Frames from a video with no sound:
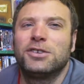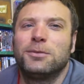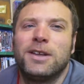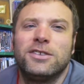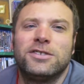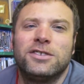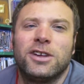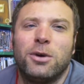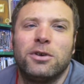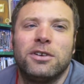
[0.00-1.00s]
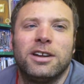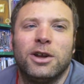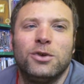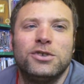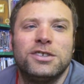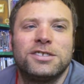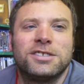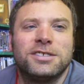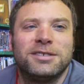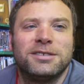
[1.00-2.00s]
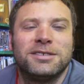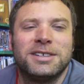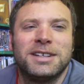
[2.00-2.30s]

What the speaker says: this old illusionist, and